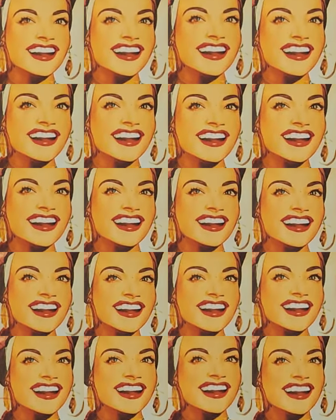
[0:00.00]
boy, does
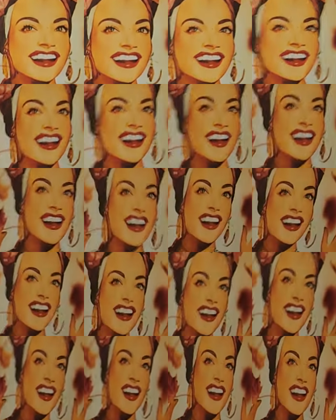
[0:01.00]
Sarah listen.
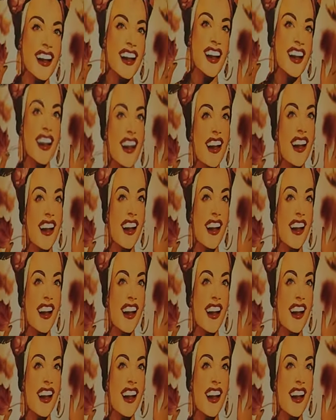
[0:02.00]
She